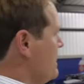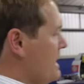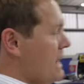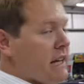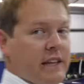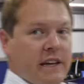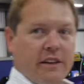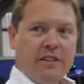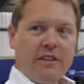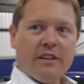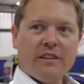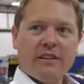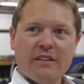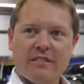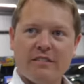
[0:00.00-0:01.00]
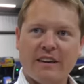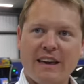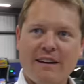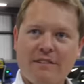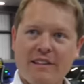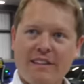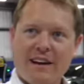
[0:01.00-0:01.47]
like this, to
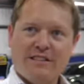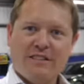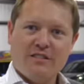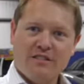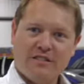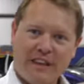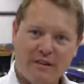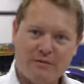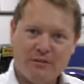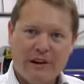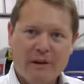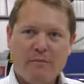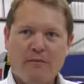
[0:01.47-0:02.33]
give it that distinct vibe.